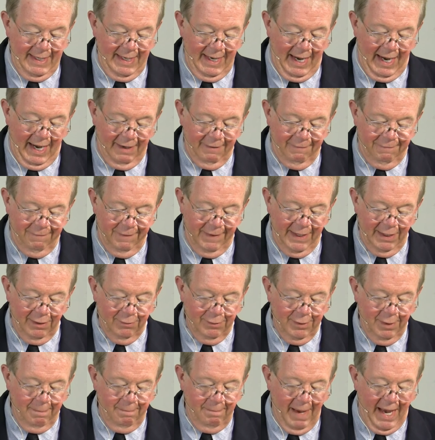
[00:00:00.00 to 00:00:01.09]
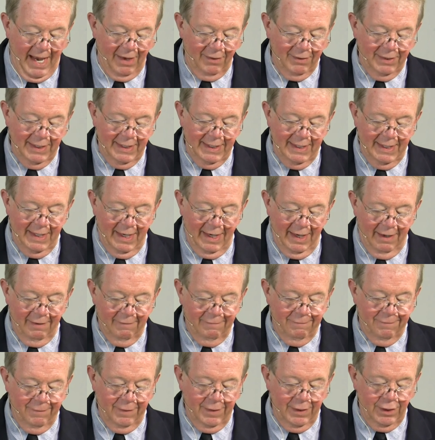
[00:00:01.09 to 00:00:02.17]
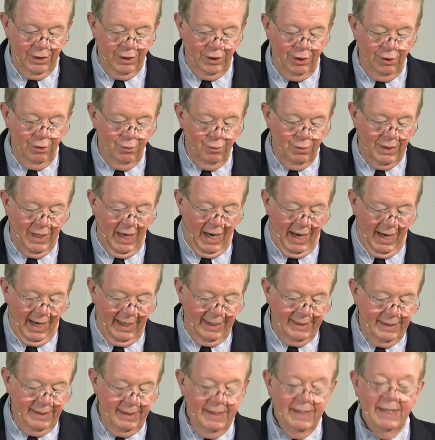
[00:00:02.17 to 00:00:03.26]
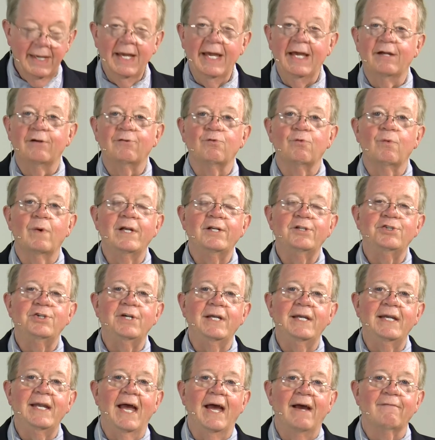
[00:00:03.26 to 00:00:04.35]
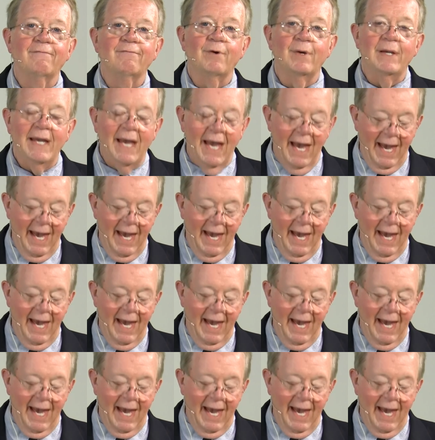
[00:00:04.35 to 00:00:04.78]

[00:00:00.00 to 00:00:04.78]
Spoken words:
I feel the bounty of you, God, enriching every